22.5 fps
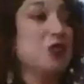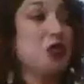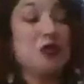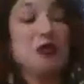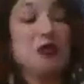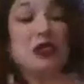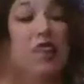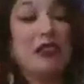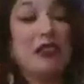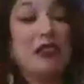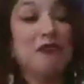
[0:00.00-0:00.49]

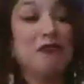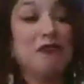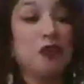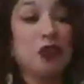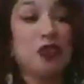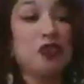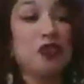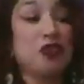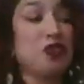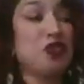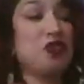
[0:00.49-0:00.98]
your life
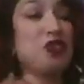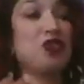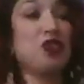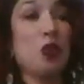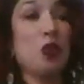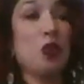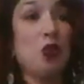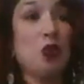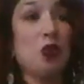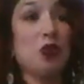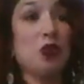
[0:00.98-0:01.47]
or your
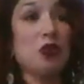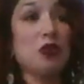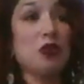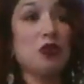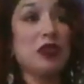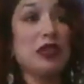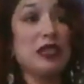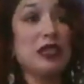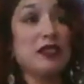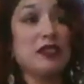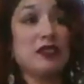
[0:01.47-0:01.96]
soul
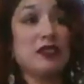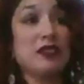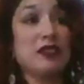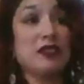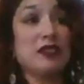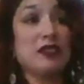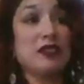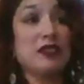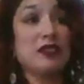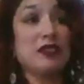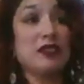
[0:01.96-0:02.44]
is
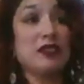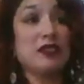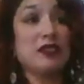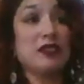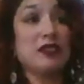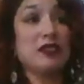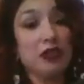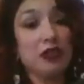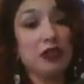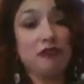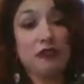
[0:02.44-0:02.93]

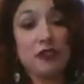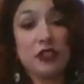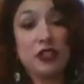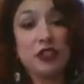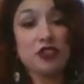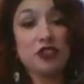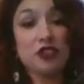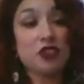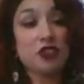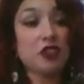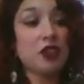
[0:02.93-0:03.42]
completely
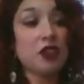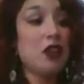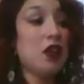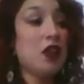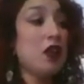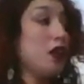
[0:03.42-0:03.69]
finished.